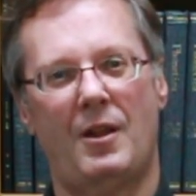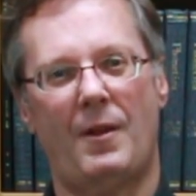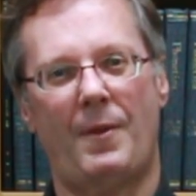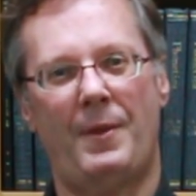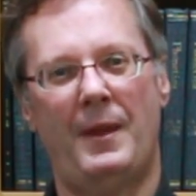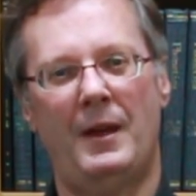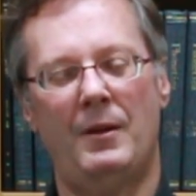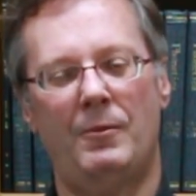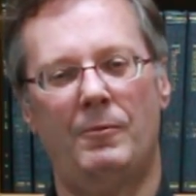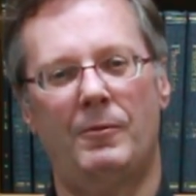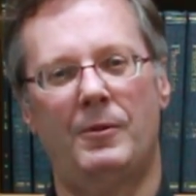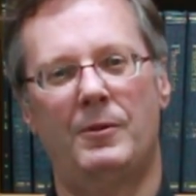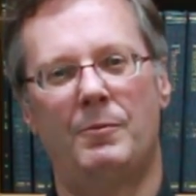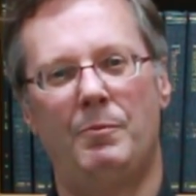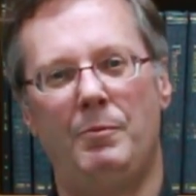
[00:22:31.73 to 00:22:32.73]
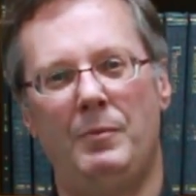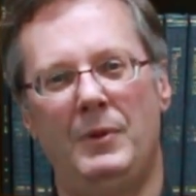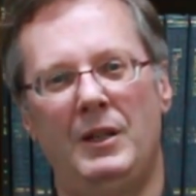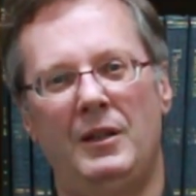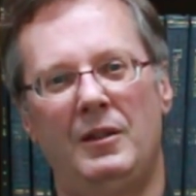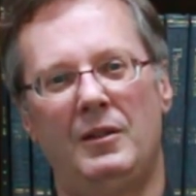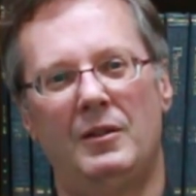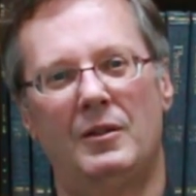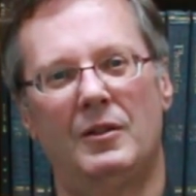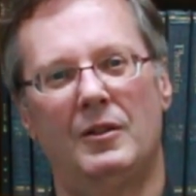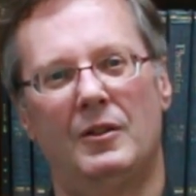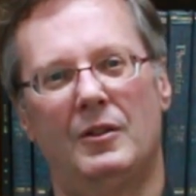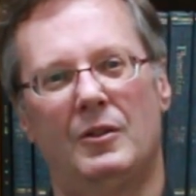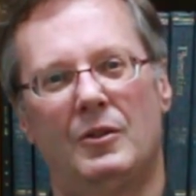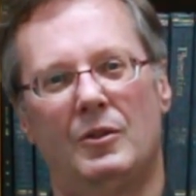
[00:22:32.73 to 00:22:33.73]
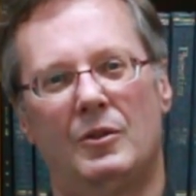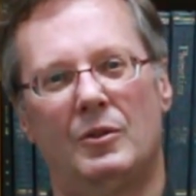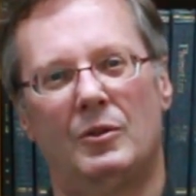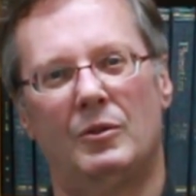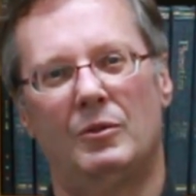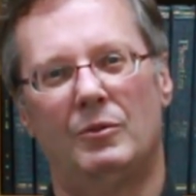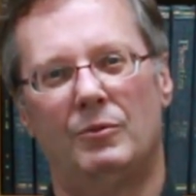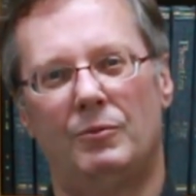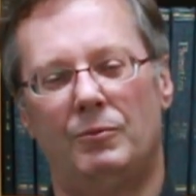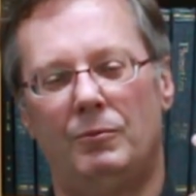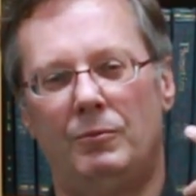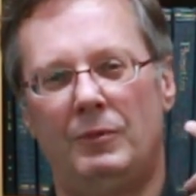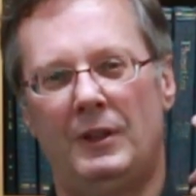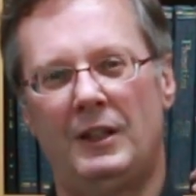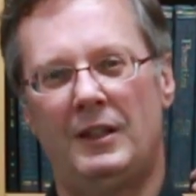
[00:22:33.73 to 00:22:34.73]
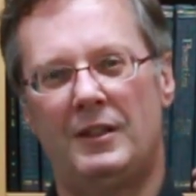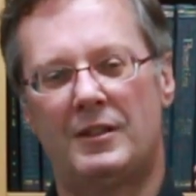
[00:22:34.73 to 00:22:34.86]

That would mean we